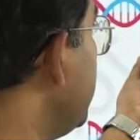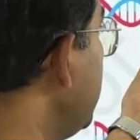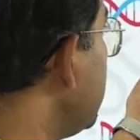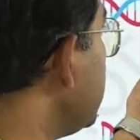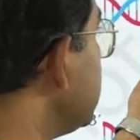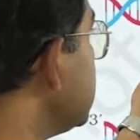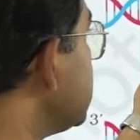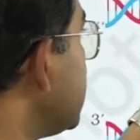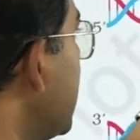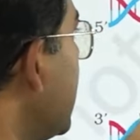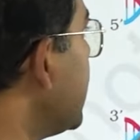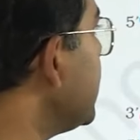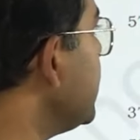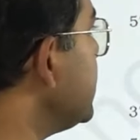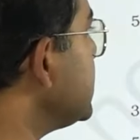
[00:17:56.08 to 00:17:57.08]
here this
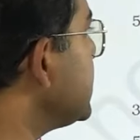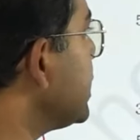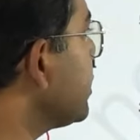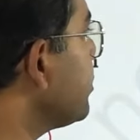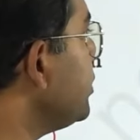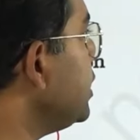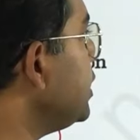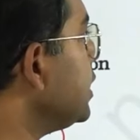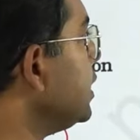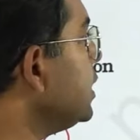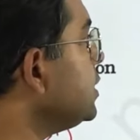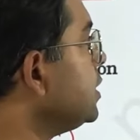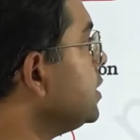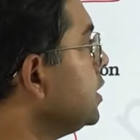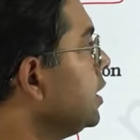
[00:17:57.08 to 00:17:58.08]
RNA segment
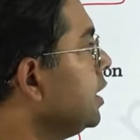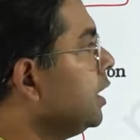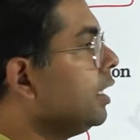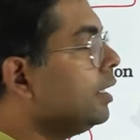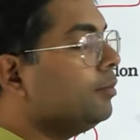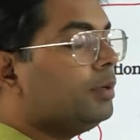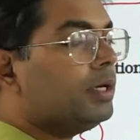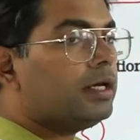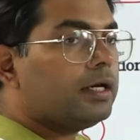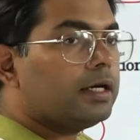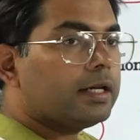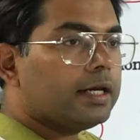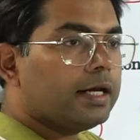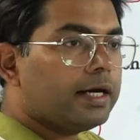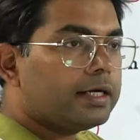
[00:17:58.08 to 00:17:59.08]
is being
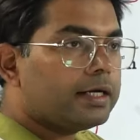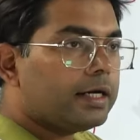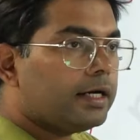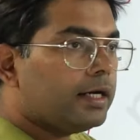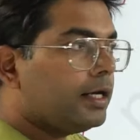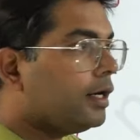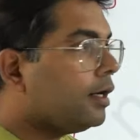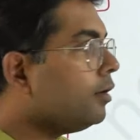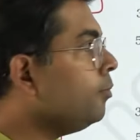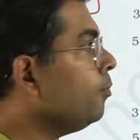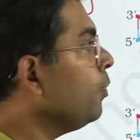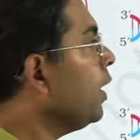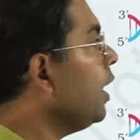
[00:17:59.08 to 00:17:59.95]
created here,